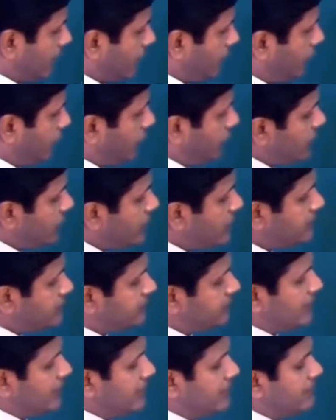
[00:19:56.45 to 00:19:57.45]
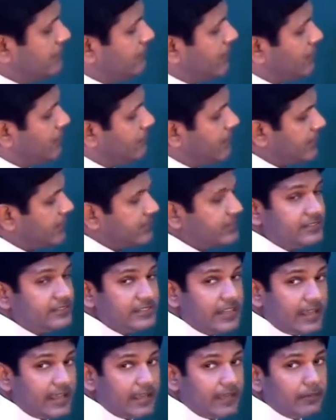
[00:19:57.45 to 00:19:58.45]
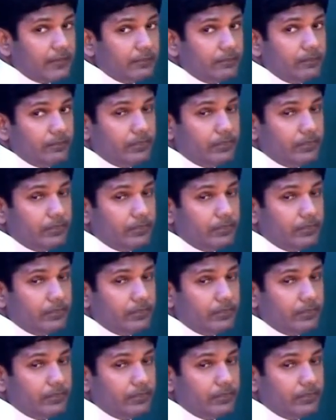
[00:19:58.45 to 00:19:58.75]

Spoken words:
first divided by the second.